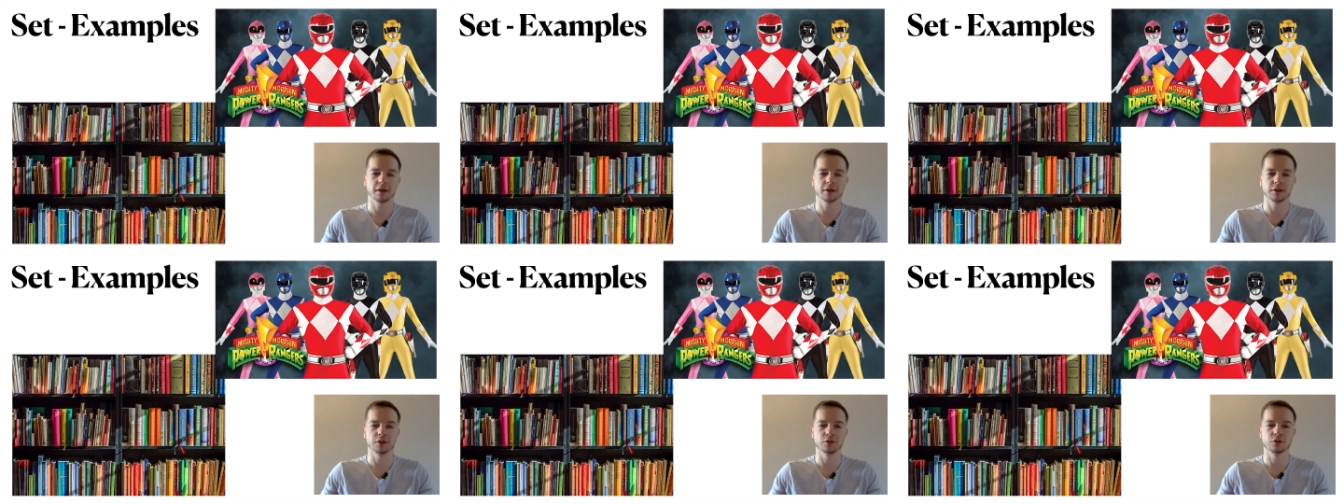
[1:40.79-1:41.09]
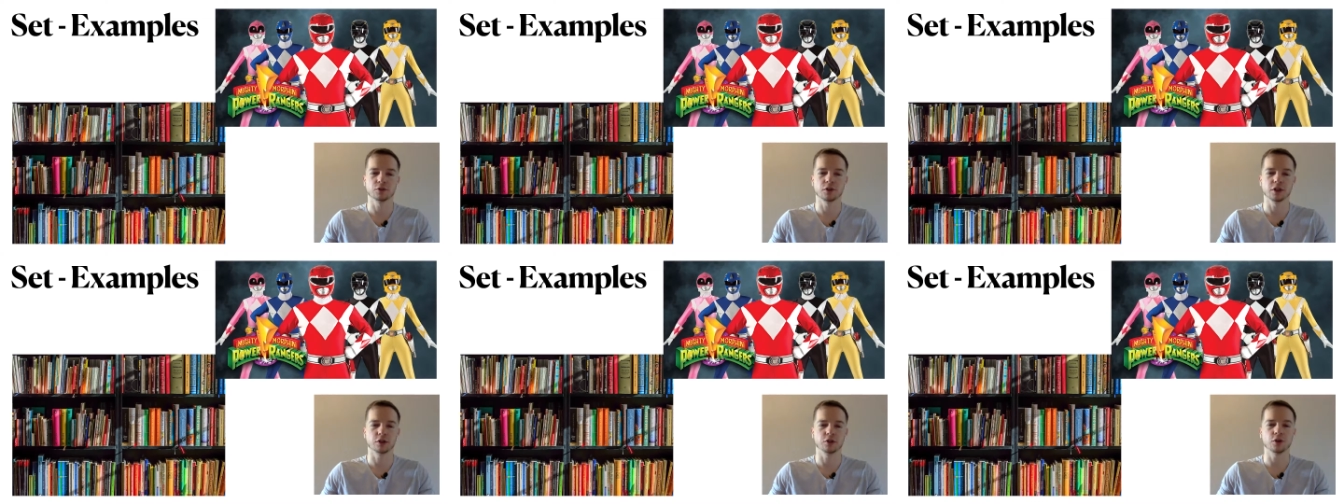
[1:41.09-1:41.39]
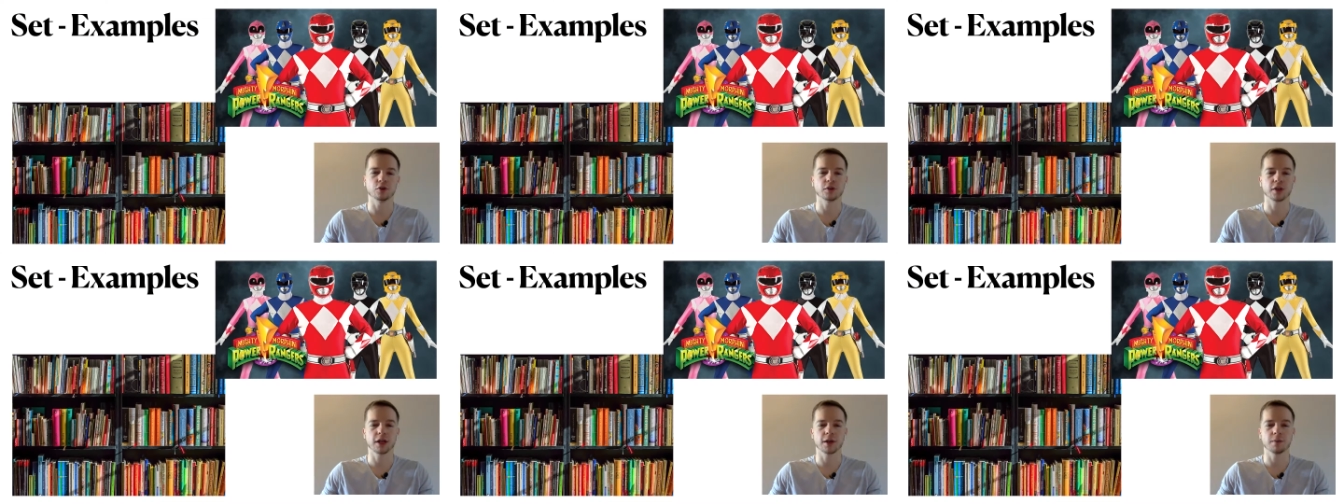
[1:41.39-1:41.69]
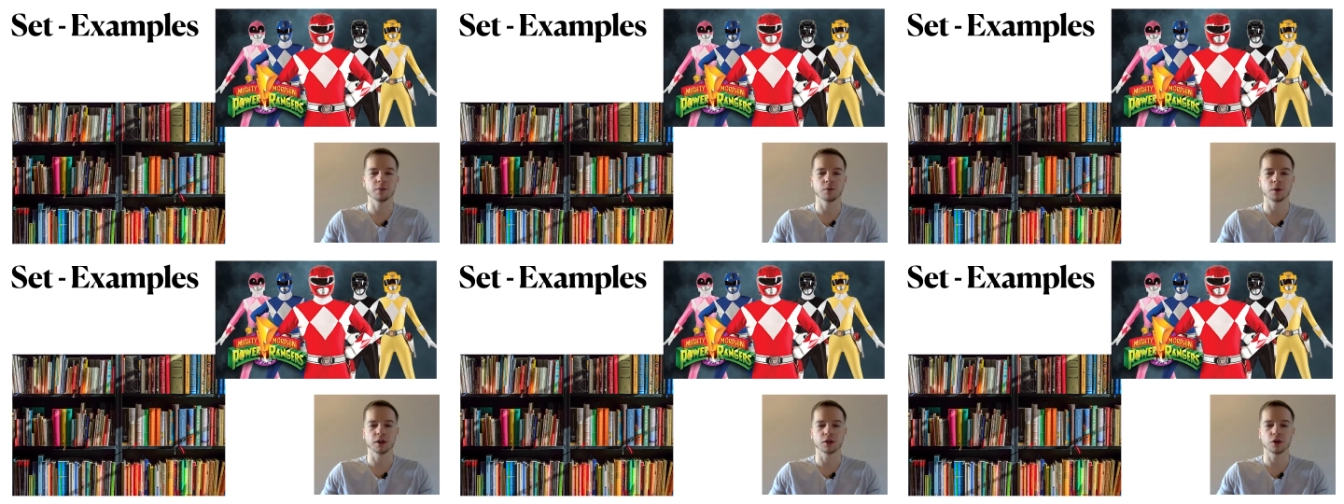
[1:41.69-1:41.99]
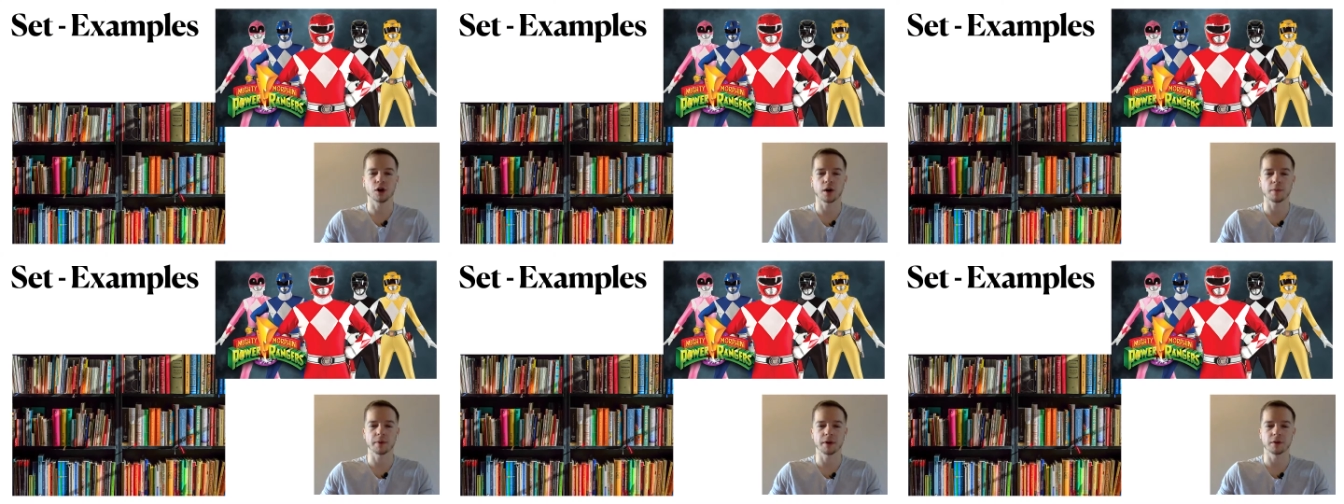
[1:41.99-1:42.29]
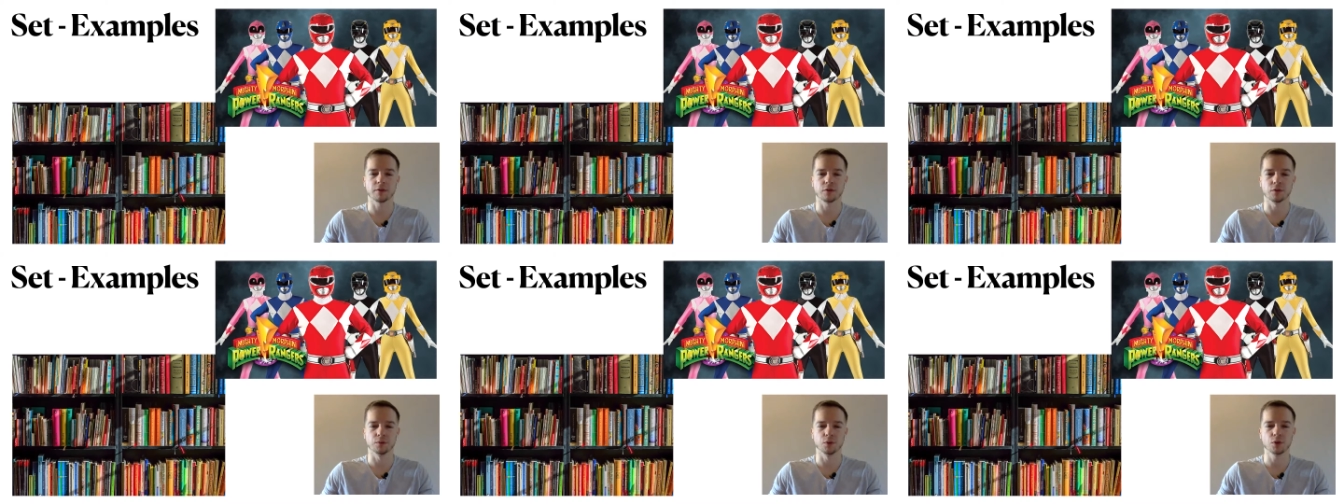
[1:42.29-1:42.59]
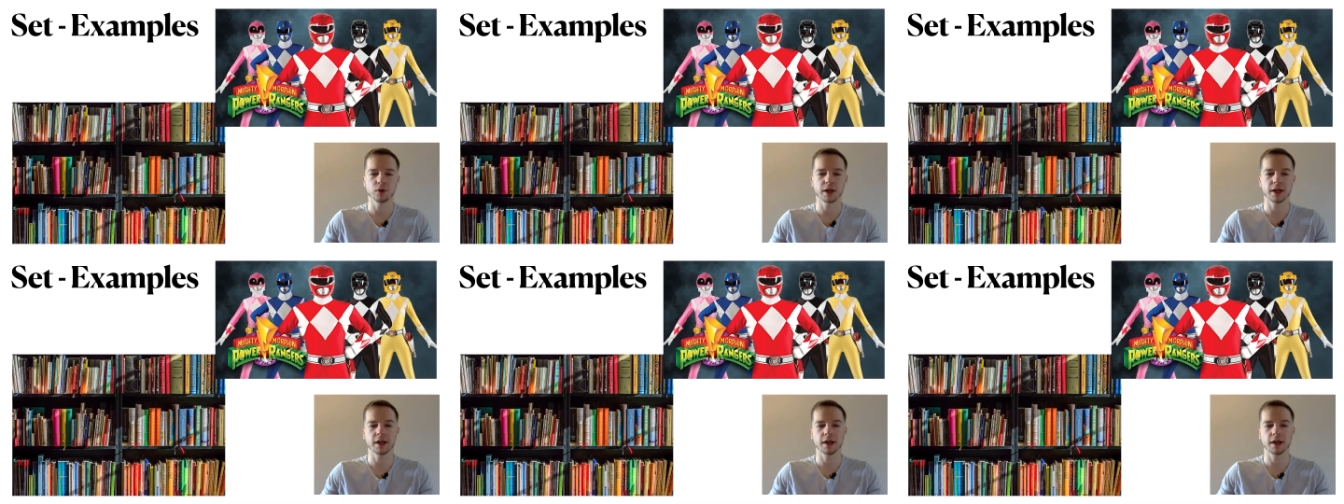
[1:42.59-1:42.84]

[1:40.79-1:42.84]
Usually you don't keep one copy of a book,